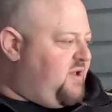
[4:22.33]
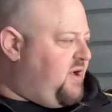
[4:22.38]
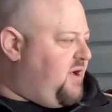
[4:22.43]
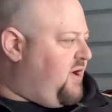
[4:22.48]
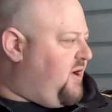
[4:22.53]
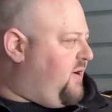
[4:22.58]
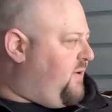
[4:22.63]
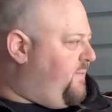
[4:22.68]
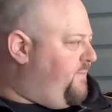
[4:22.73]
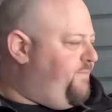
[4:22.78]

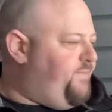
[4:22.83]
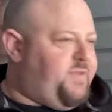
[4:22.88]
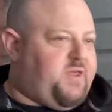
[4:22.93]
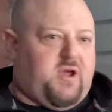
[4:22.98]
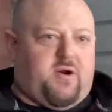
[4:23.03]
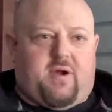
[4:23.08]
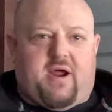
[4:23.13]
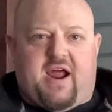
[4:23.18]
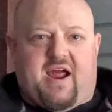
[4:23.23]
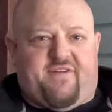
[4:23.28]

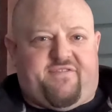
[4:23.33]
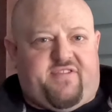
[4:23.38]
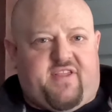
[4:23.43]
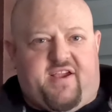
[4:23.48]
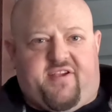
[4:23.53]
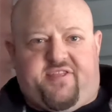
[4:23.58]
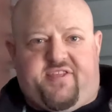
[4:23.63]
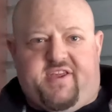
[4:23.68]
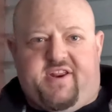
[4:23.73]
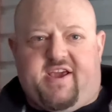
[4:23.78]
half
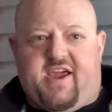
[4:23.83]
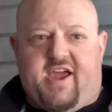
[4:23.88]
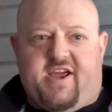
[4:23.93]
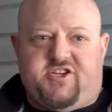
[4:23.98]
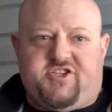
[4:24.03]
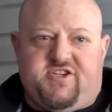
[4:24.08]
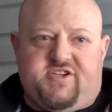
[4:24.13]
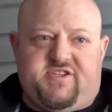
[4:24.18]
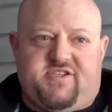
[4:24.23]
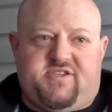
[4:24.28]
length leading
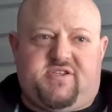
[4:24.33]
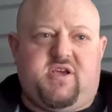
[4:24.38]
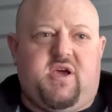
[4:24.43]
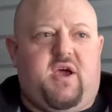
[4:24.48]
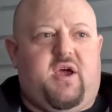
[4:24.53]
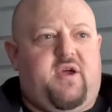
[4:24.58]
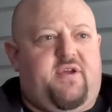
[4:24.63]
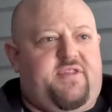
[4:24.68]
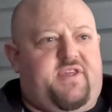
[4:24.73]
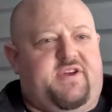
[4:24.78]
edges,
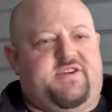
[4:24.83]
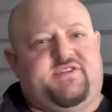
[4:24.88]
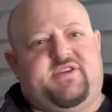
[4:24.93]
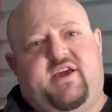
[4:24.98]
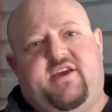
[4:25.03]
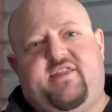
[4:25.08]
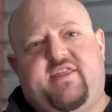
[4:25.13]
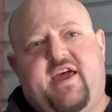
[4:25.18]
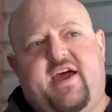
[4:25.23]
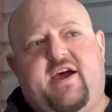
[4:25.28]
things
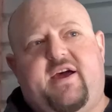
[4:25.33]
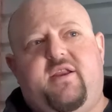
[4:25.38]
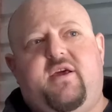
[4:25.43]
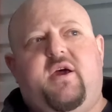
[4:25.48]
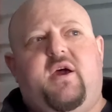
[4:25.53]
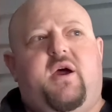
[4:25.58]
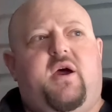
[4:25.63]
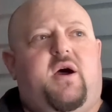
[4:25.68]
like that.